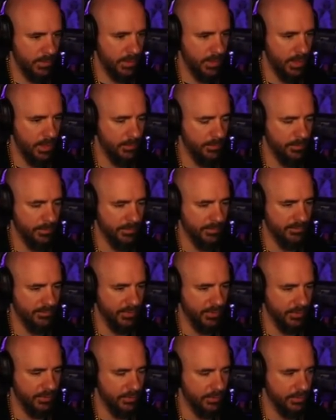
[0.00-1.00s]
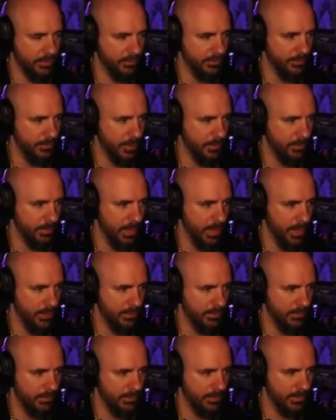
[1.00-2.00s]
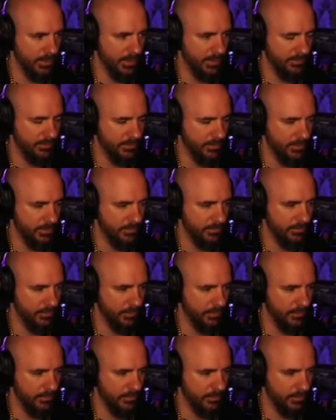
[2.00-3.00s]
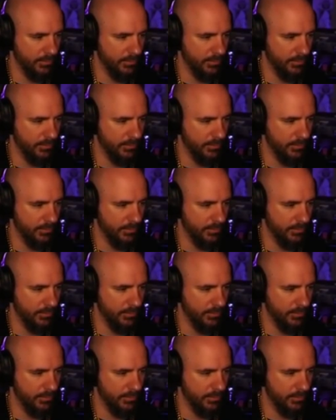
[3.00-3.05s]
I got to put Jared Cook as my blocker on the left, though, for real, for